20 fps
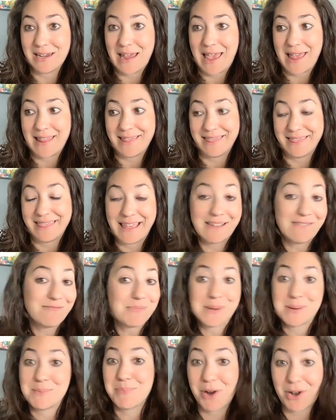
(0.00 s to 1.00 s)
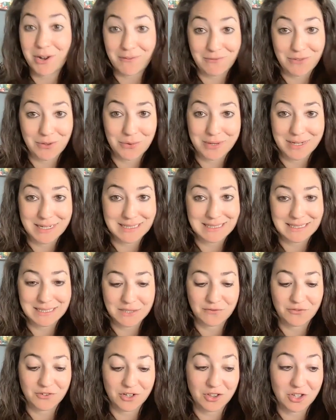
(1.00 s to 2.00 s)
and they've been part of the
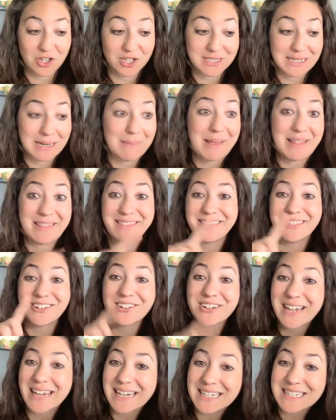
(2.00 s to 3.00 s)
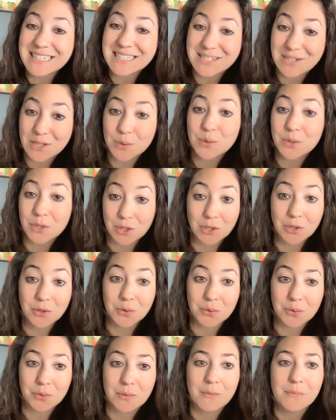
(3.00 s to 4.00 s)
organization for a long time and they're getting to know
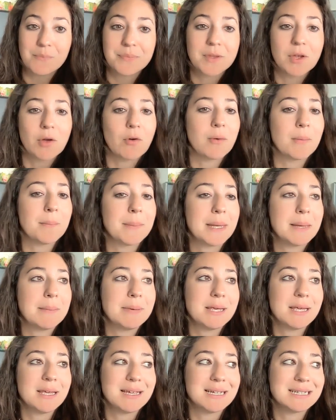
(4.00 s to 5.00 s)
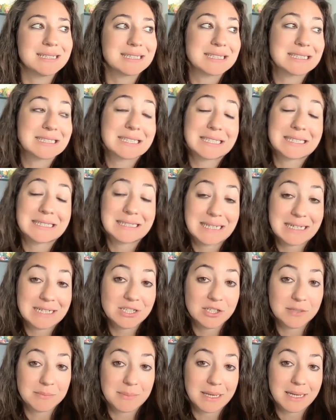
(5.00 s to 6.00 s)
you. Or maybe it's a
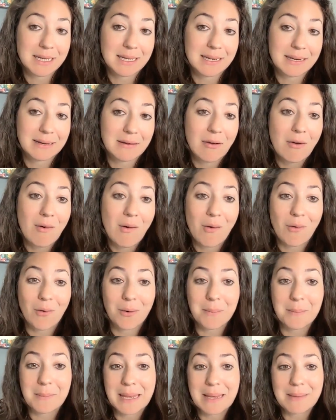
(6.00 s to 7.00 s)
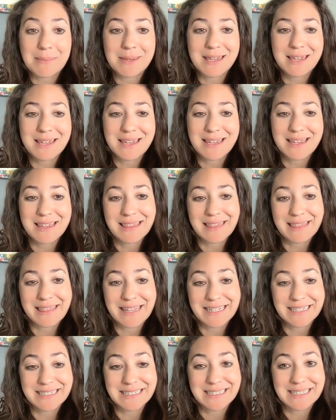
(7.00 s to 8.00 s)
solicitation meeting, or maybe
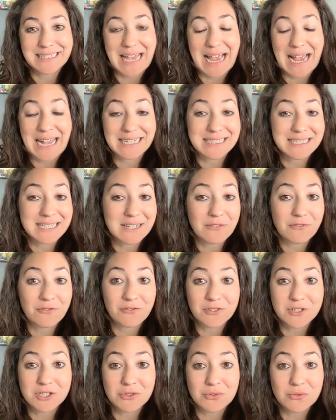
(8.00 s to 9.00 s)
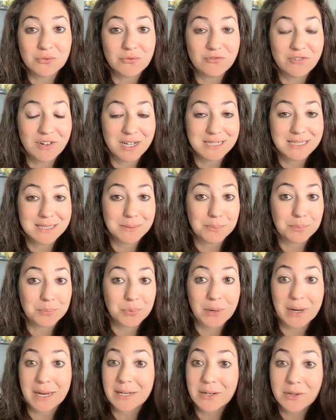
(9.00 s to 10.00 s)
it's asking to fund a
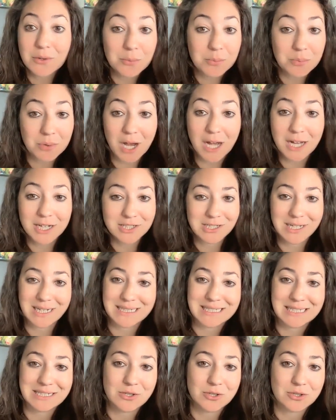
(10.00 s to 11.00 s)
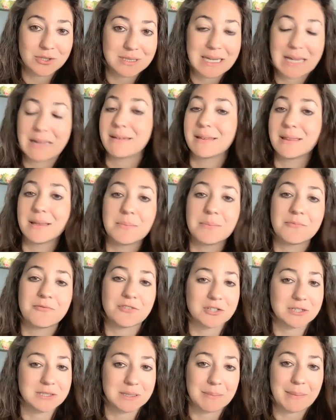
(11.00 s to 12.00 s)
brand new project and you're telling them
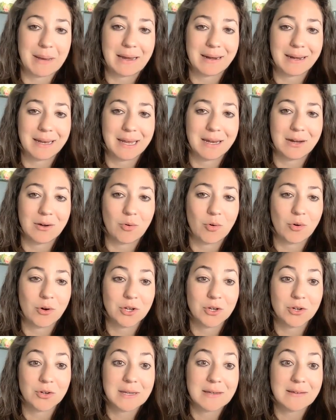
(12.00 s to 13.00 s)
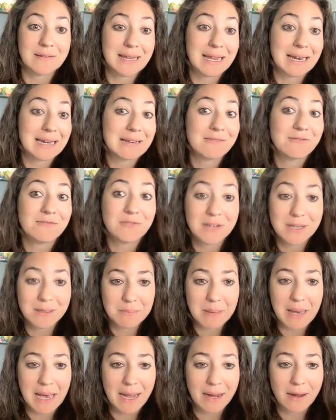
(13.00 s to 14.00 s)
first about it, or you're getting
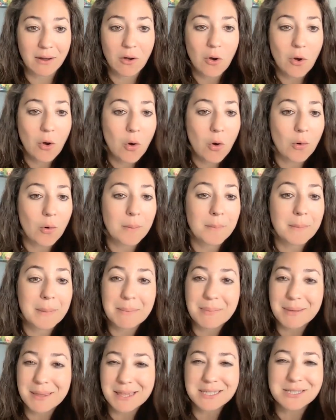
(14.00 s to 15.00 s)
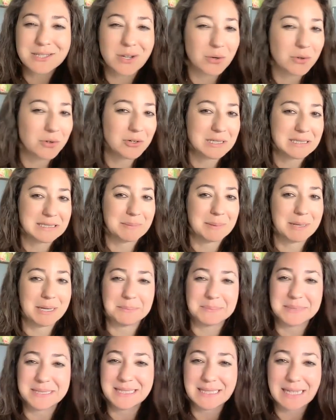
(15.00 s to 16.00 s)
feedback. Or maybe the donor has been
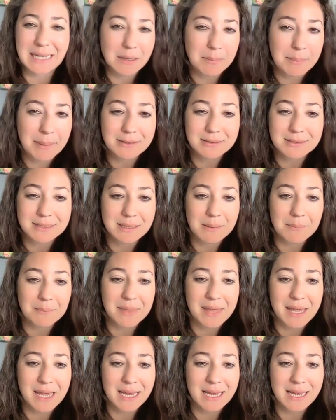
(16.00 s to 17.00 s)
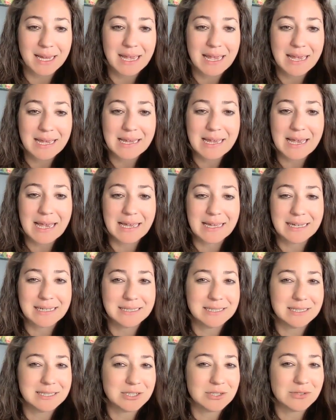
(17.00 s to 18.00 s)
upset about something
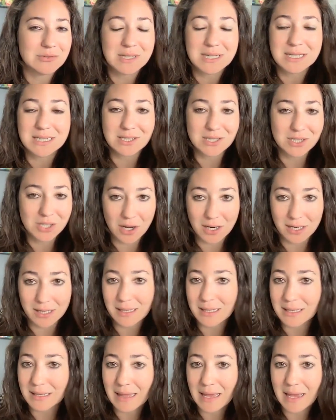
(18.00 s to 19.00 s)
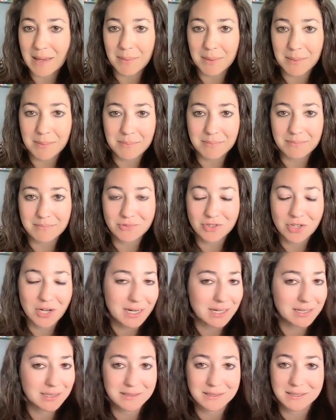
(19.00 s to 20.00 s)
and you need to talk to them and
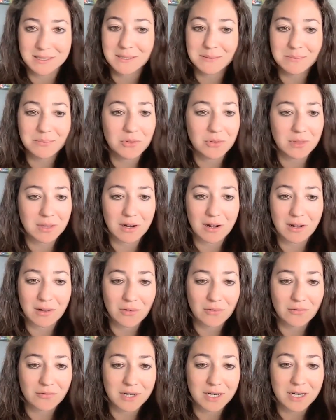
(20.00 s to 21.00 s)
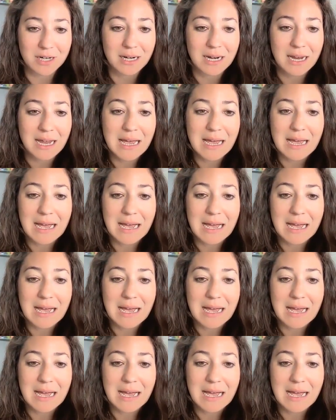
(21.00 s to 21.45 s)
try to smooth it all over.